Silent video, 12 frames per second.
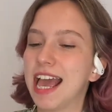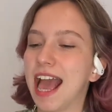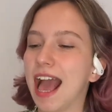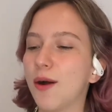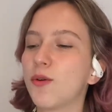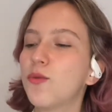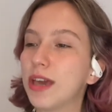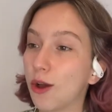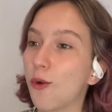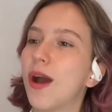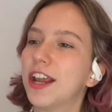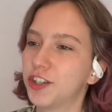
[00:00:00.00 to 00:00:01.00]
how are we
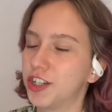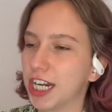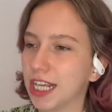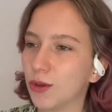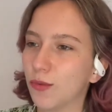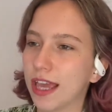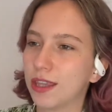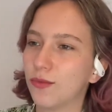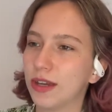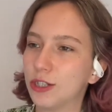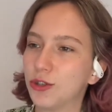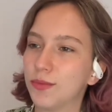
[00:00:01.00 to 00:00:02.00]
questioning the way that
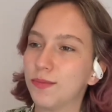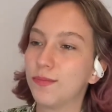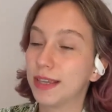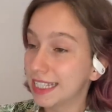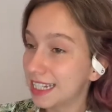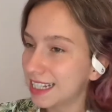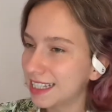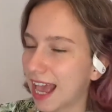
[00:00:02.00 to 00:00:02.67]
we do business?